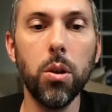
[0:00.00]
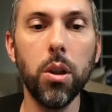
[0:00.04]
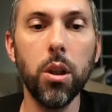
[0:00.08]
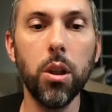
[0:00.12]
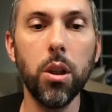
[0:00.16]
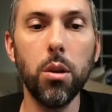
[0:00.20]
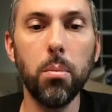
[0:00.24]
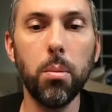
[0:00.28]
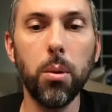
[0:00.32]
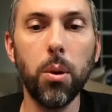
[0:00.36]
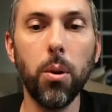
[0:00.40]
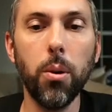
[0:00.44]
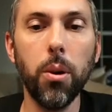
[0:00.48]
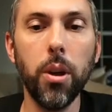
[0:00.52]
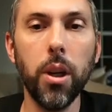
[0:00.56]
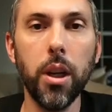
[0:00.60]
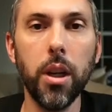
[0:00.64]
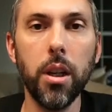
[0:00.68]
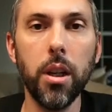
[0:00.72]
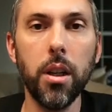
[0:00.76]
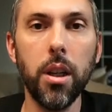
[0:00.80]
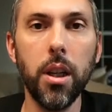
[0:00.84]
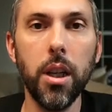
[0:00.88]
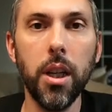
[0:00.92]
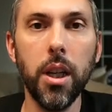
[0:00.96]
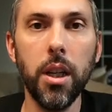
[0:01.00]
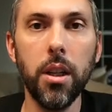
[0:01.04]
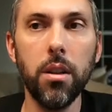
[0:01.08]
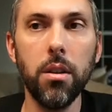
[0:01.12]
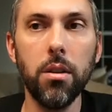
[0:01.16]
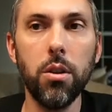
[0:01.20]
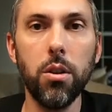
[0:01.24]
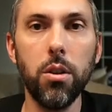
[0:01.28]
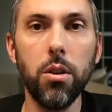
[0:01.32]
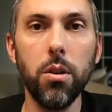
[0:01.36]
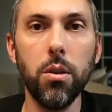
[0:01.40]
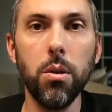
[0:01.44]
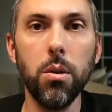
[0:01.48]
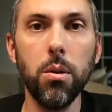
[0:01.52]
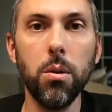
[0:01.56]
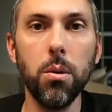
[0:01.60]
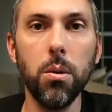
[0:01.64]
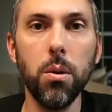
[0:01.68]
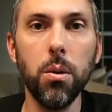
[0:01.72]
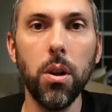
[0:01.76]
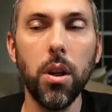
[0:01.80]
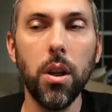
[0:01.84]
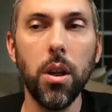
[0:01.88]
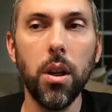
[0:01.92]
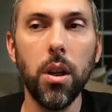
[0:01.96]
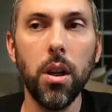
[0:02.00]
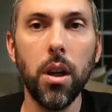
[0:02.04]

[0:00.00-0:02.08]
deploy it into